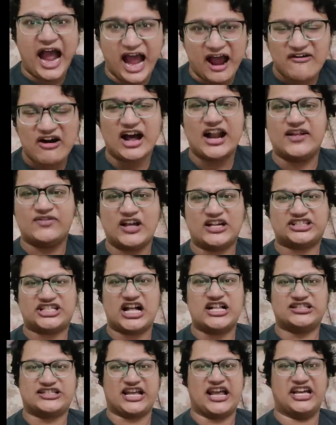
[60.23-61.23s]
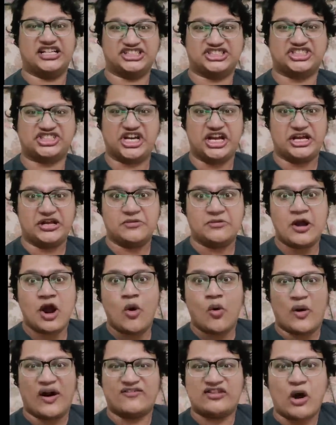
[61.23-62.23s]
ever in the Chelsea history.
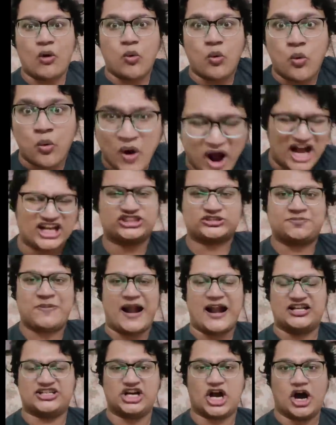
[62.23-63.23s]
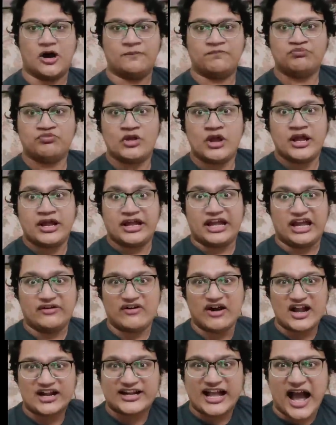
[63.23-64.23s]
One of the worst manager.
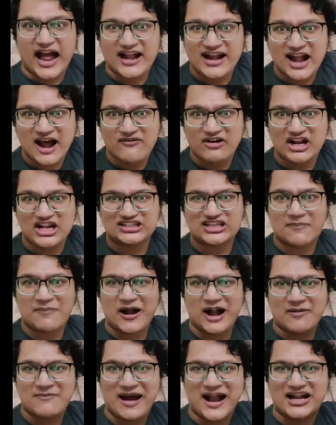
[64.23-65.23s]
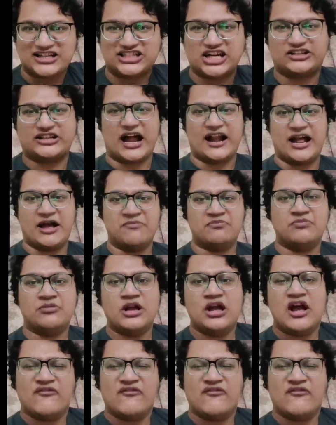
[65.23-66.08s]
Even Gary Neville is a better manager than him.